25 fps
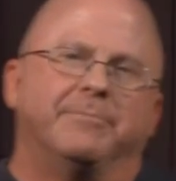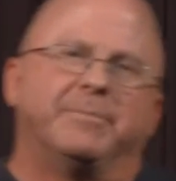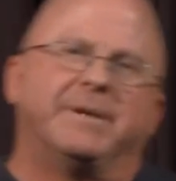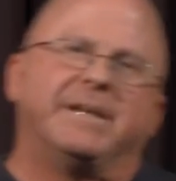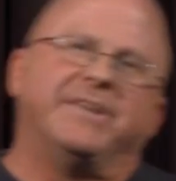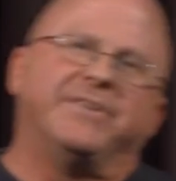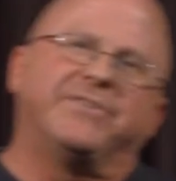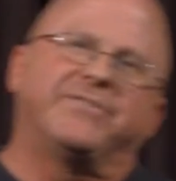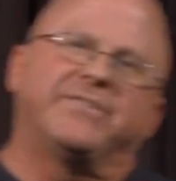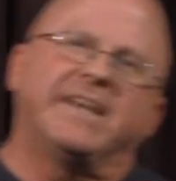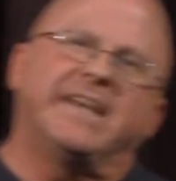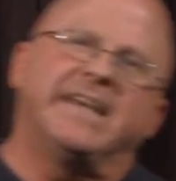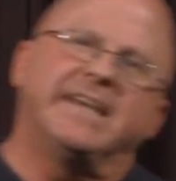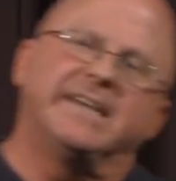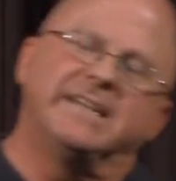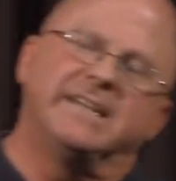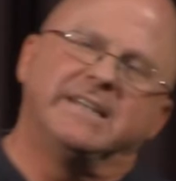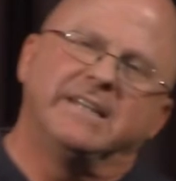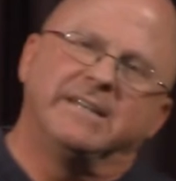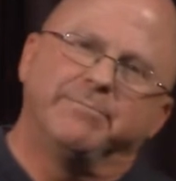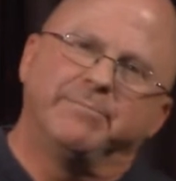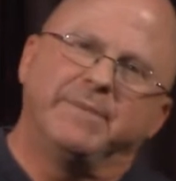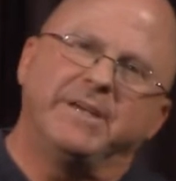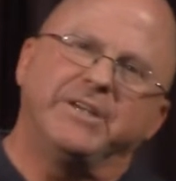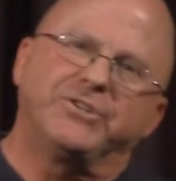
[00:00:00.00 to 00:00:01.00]
But he's
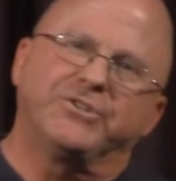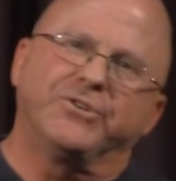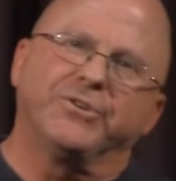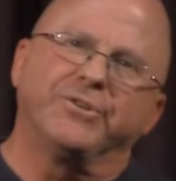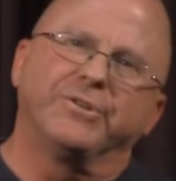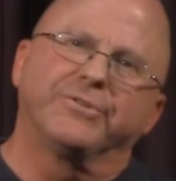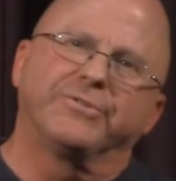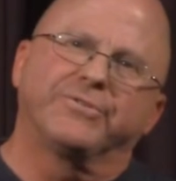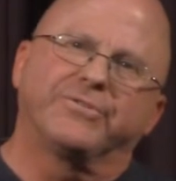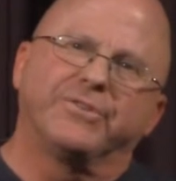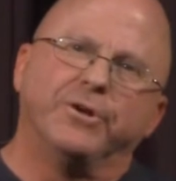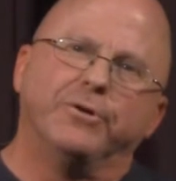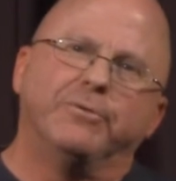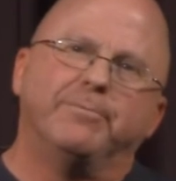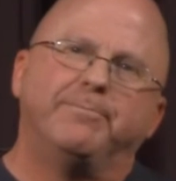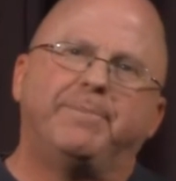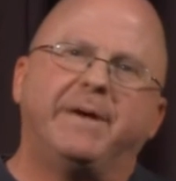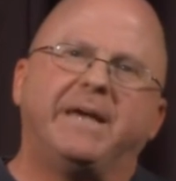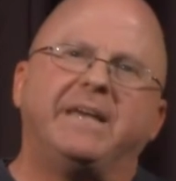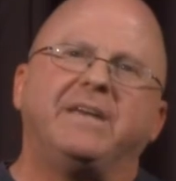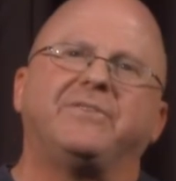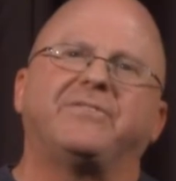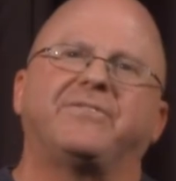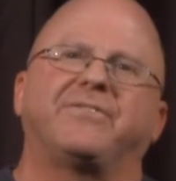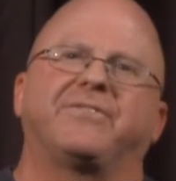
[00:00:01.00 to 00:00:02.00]
saying, make sure there's no
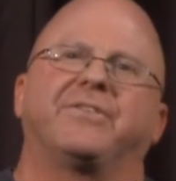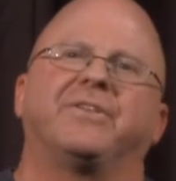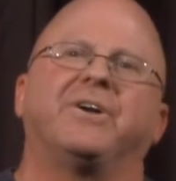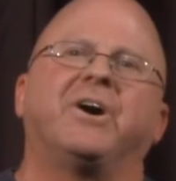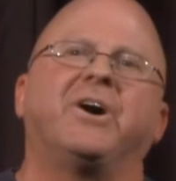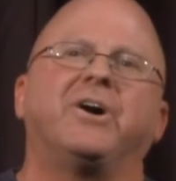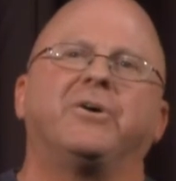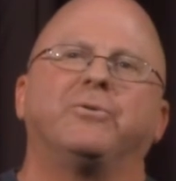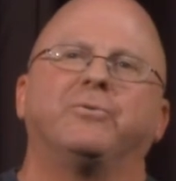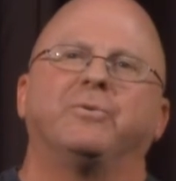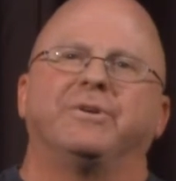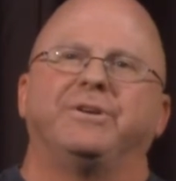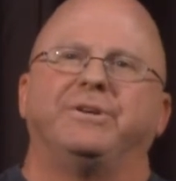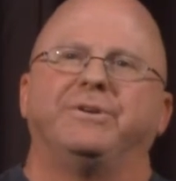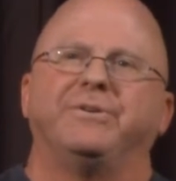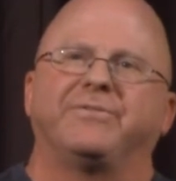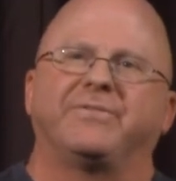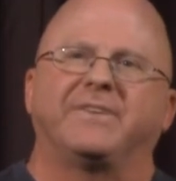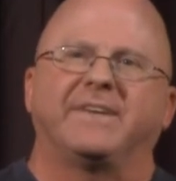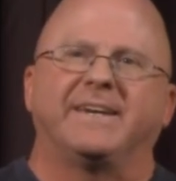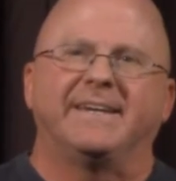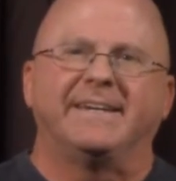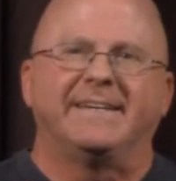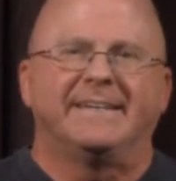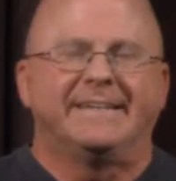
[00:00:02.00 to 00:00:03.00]
base thought where you
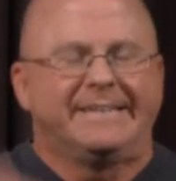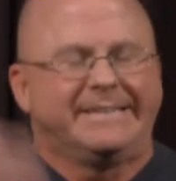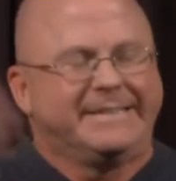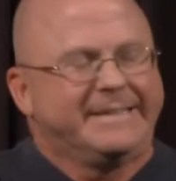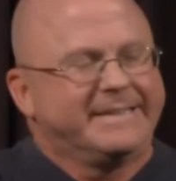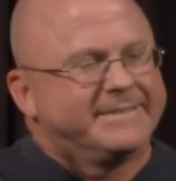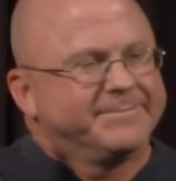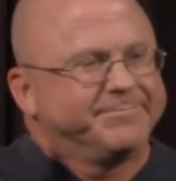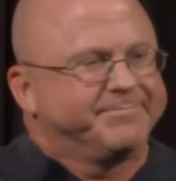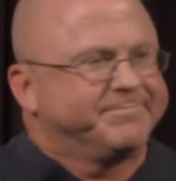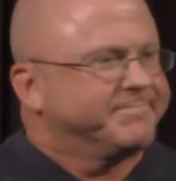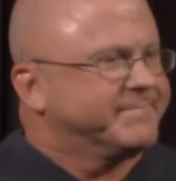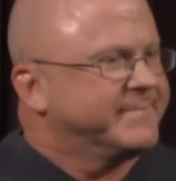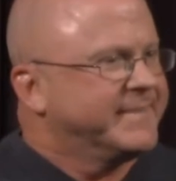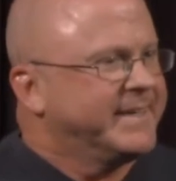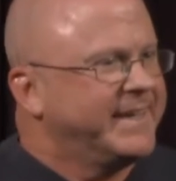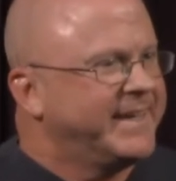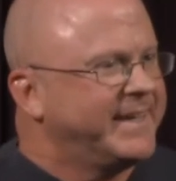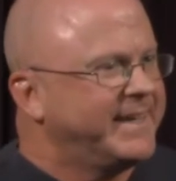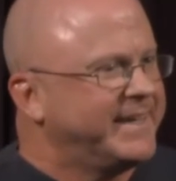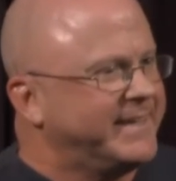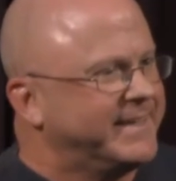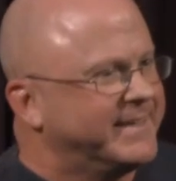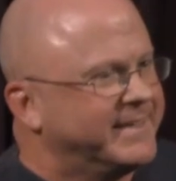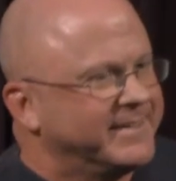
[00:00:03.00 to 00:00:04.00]
say,
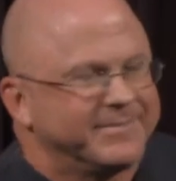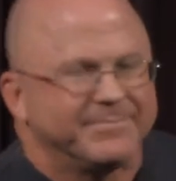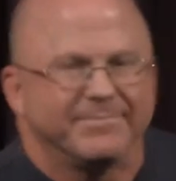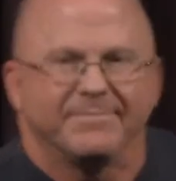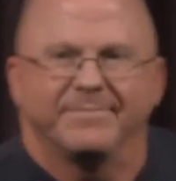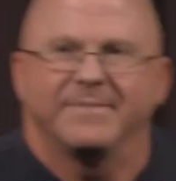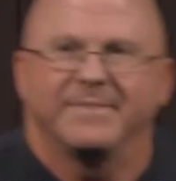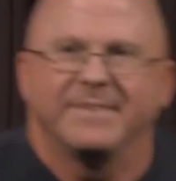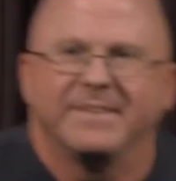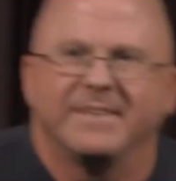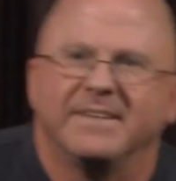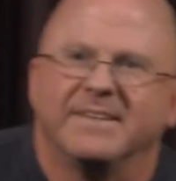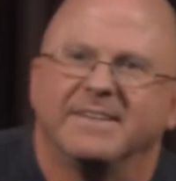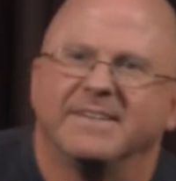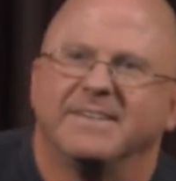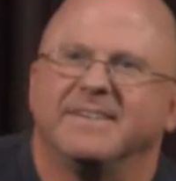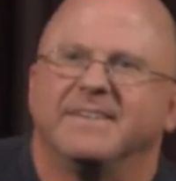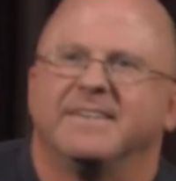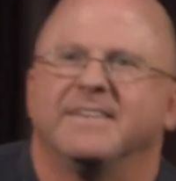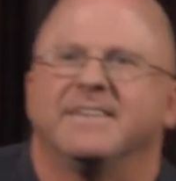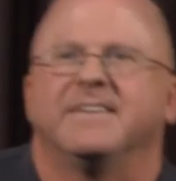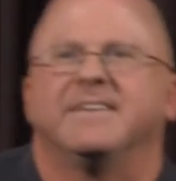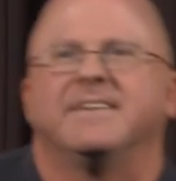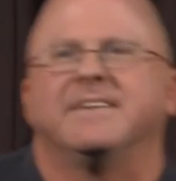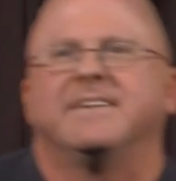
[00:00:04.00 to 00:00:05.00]
hey,
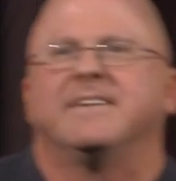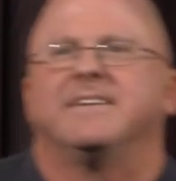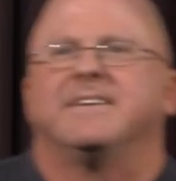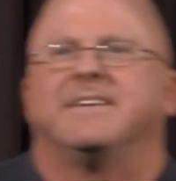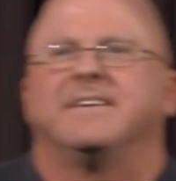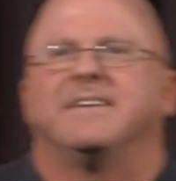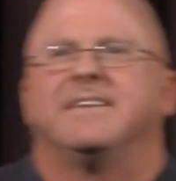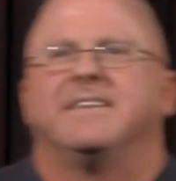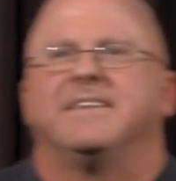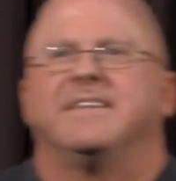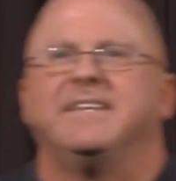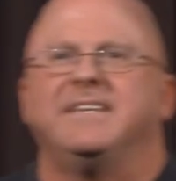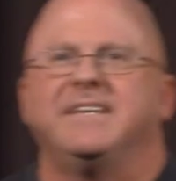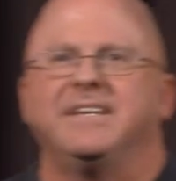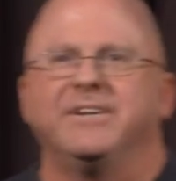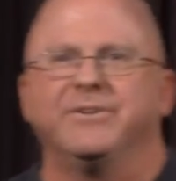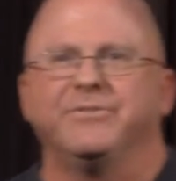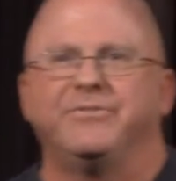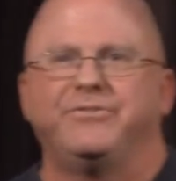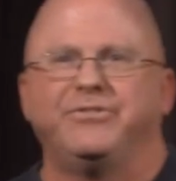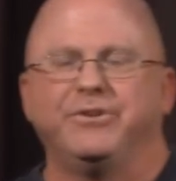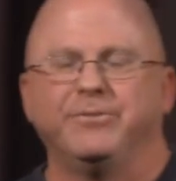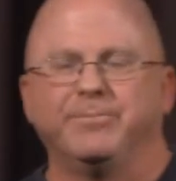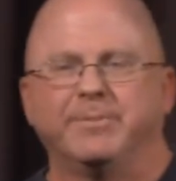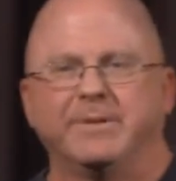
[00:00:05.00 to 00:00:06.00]
the year
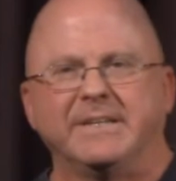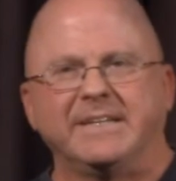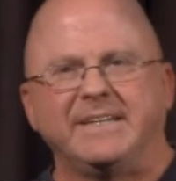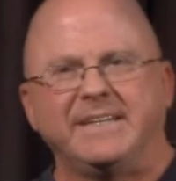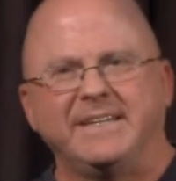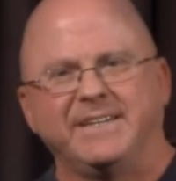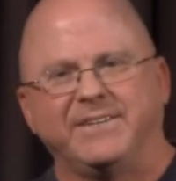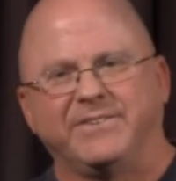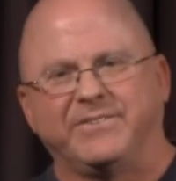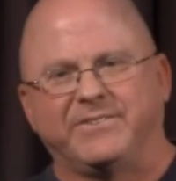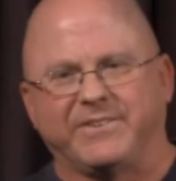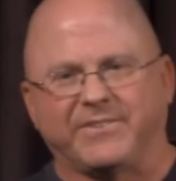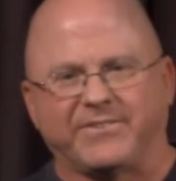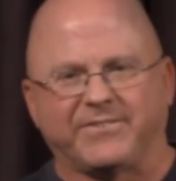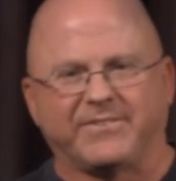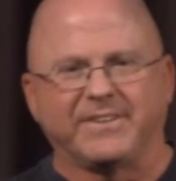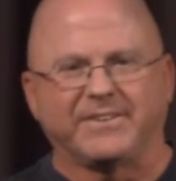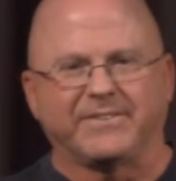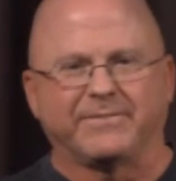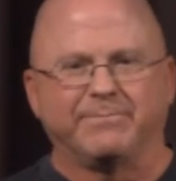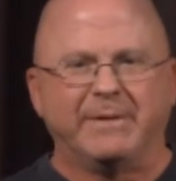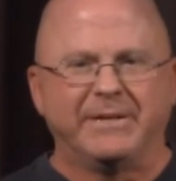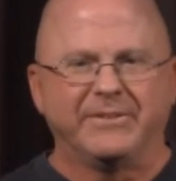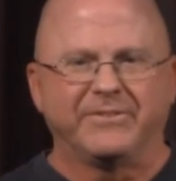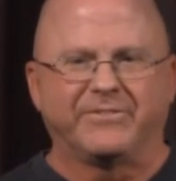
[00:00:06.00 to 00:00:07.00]
of Jubilee is just
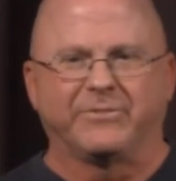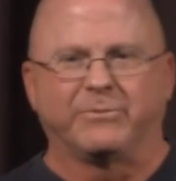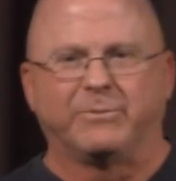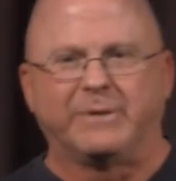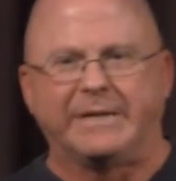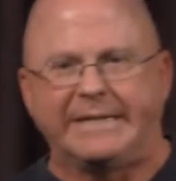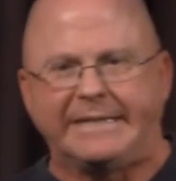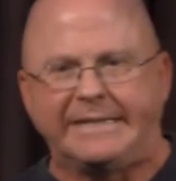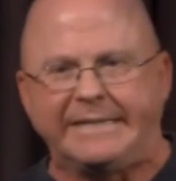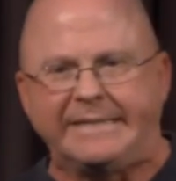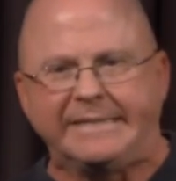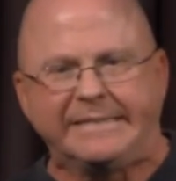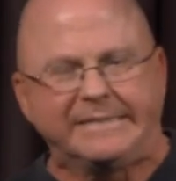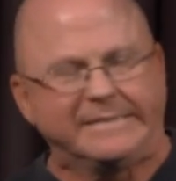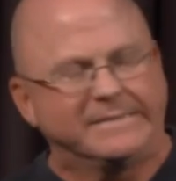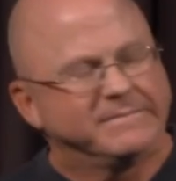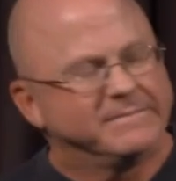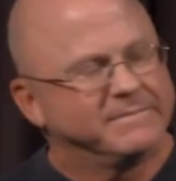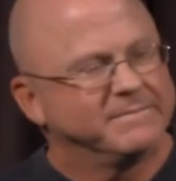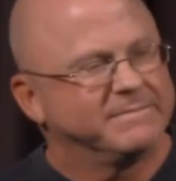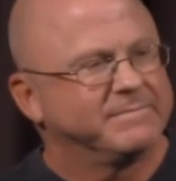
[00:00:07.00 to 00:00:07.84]
6 months away.